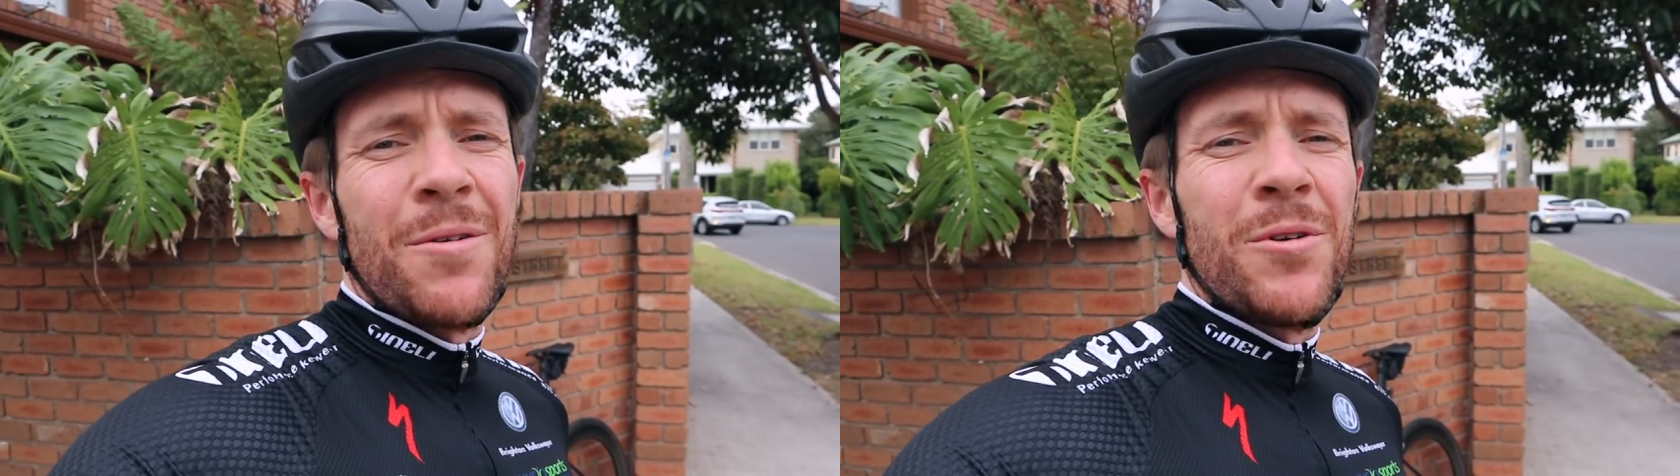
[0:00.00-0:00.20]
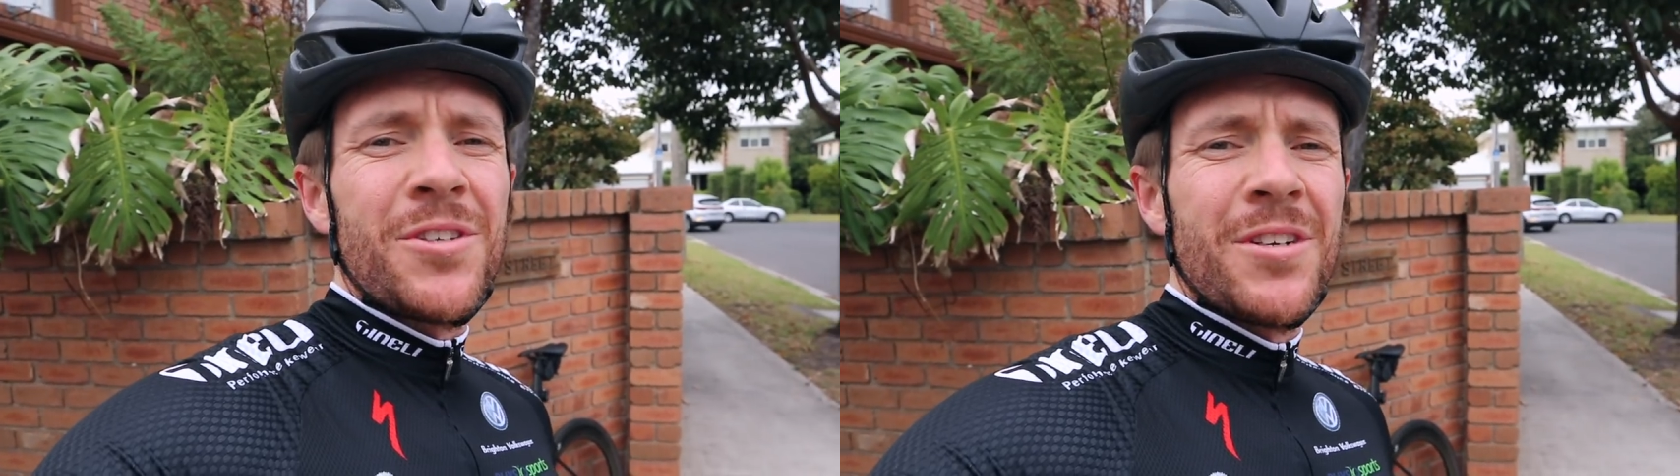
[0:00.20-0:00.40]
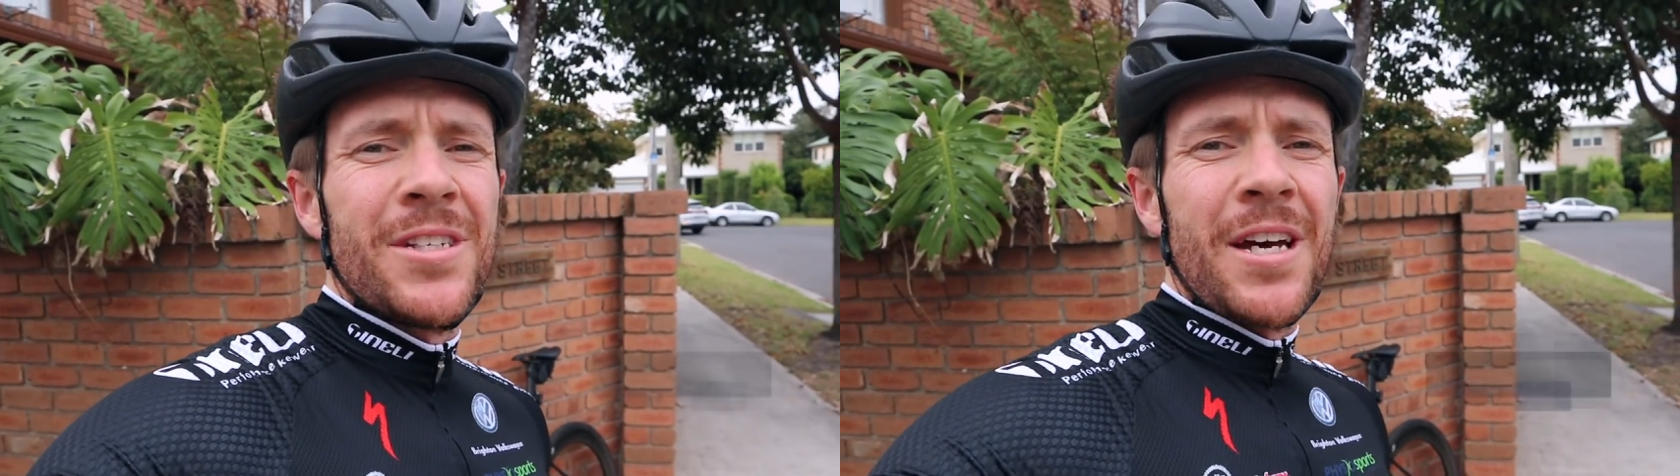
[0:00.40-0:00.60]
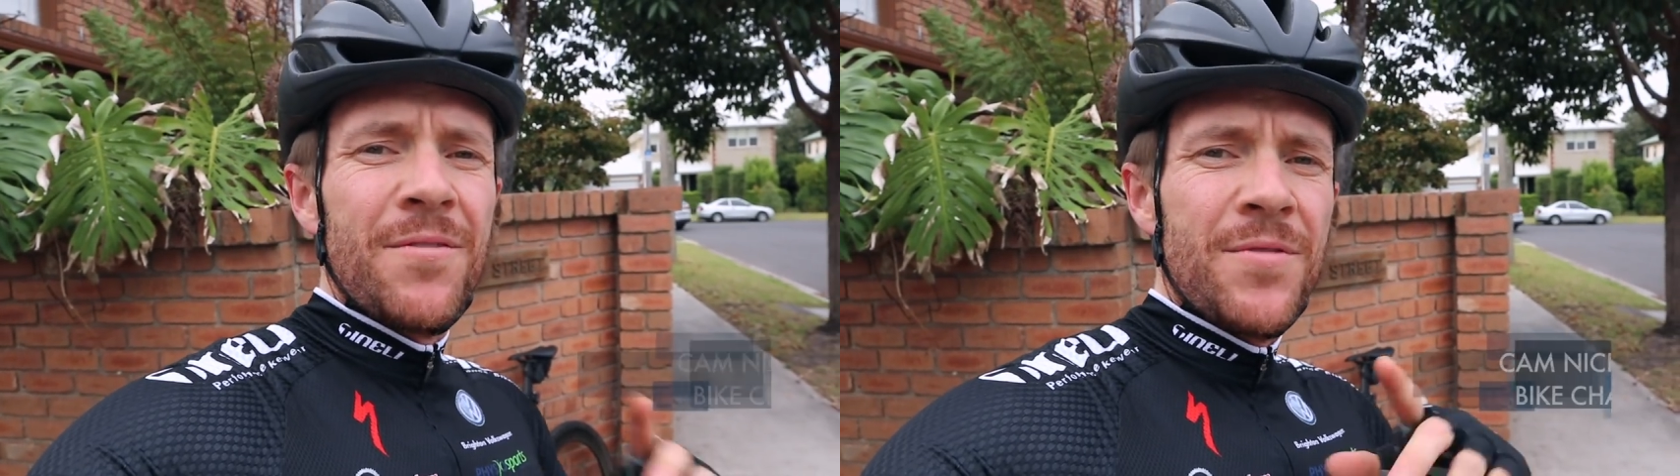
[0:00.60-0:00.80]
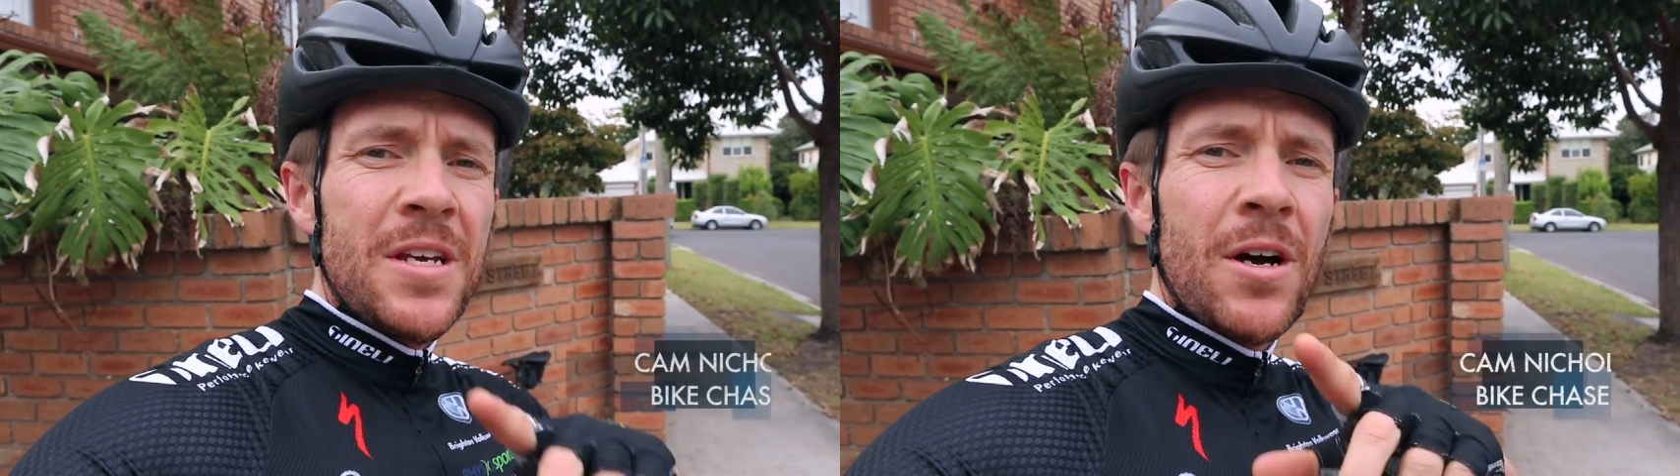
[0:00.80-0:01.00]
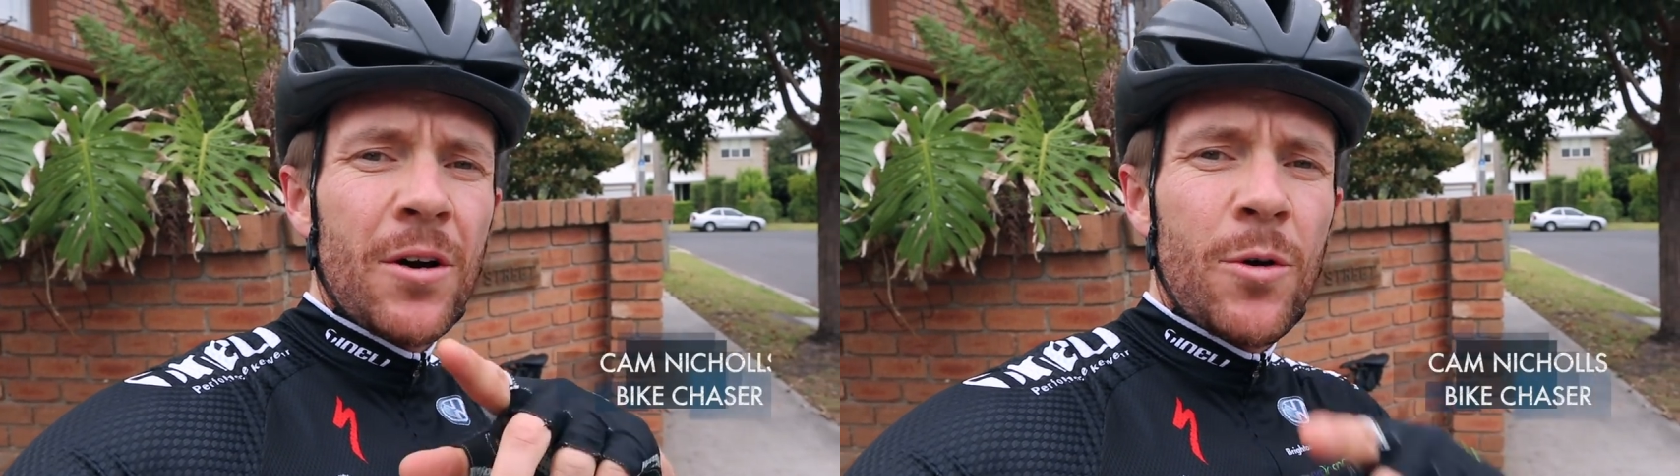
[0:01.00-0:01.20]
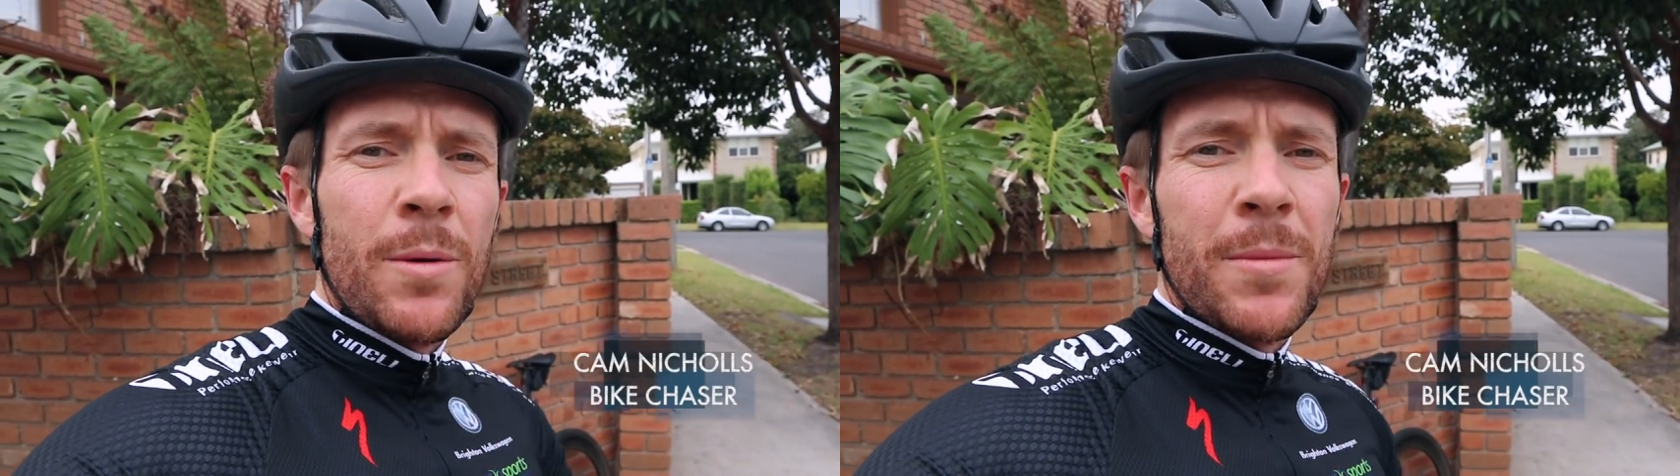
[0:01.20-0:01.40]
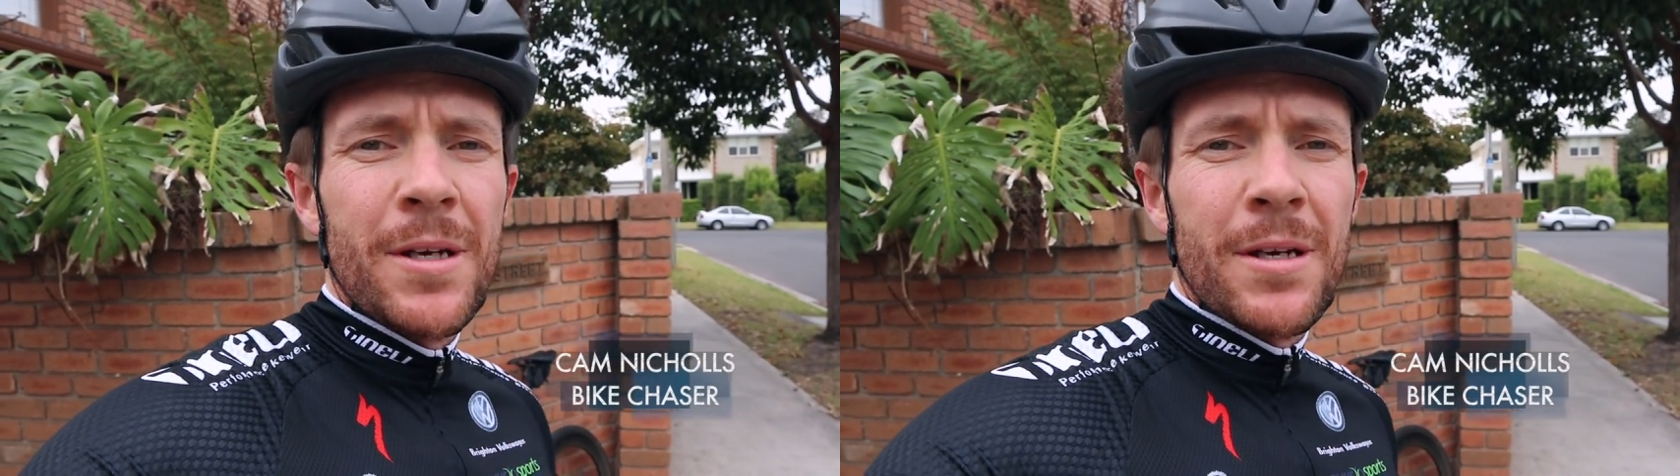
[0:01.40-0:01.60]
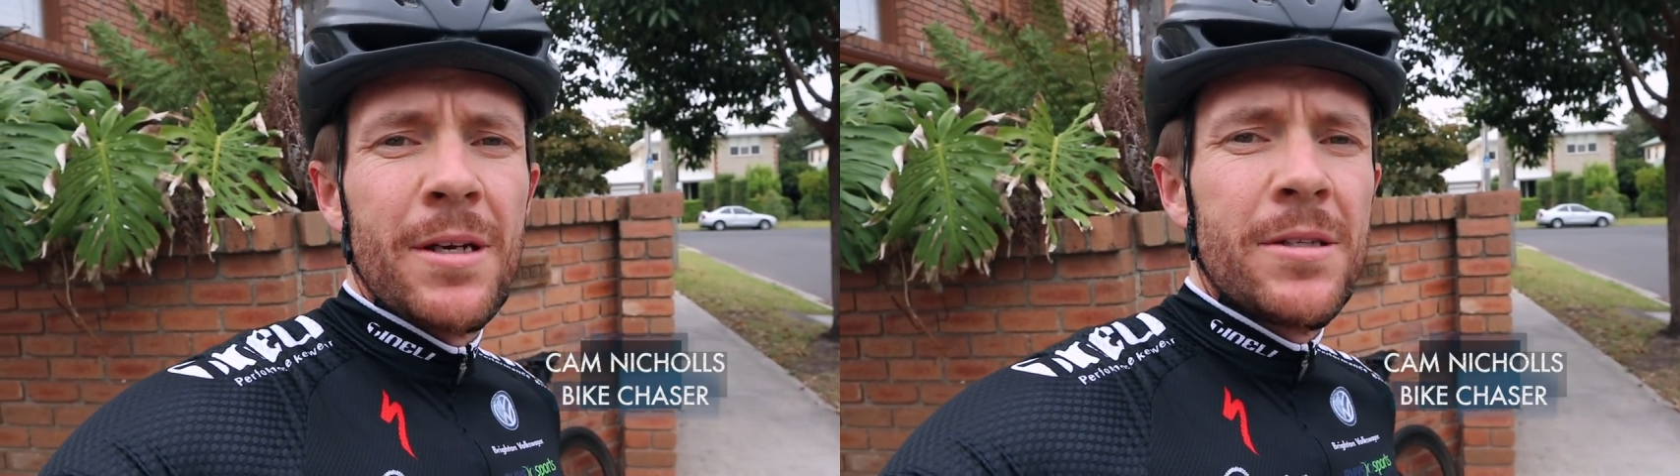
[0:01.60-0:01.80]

I wasn't going to take the video equipment